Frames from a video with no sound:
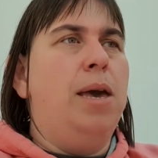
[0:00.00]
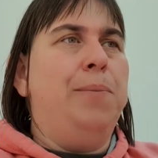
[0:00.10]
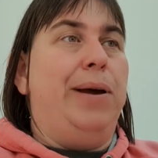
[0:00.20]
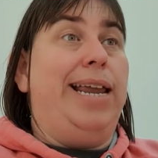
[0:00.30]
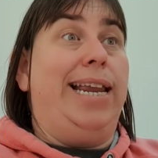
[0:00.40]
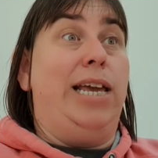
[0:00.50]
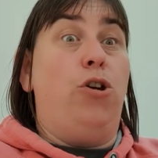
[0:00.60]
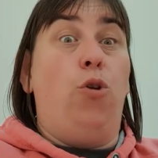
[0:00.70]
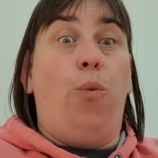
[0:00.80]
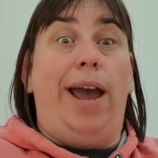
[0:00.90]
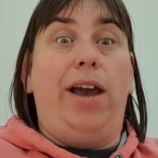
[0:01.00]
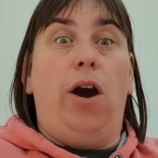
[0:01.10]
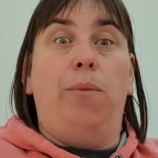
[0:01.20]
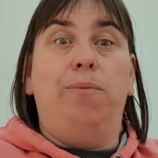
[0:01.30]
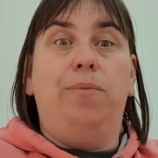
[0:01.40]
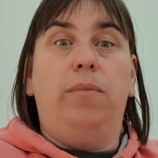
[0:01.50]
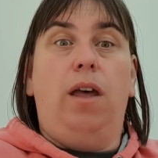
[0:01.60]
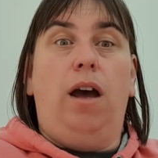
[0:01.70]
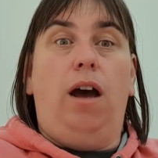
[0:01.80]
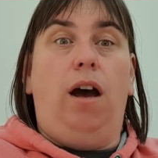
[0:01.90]
but then he could wake up.
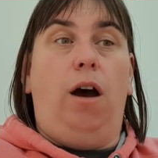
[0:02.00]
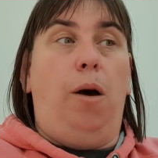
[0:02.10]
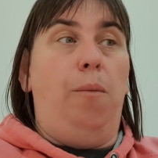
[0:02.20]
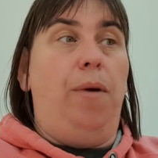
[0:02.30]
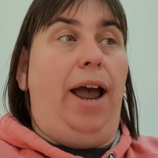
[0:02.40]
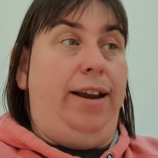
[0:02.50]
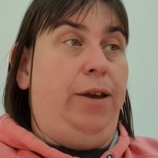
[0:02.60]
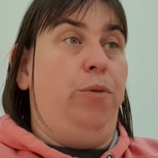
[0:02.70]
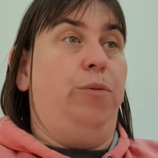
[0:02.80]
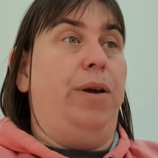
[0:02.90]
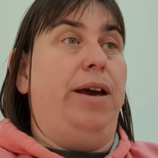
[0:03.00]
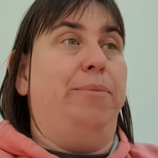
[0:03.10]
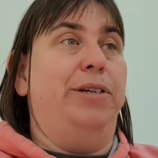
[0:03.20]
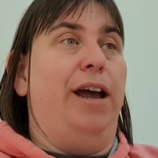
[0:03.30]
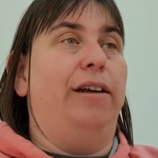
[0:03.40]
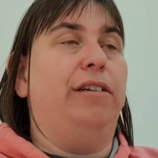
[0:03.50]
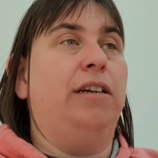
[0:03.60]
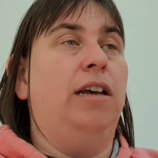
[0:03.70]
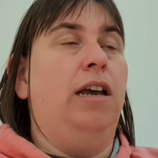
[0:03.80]
Um, and he would be upset.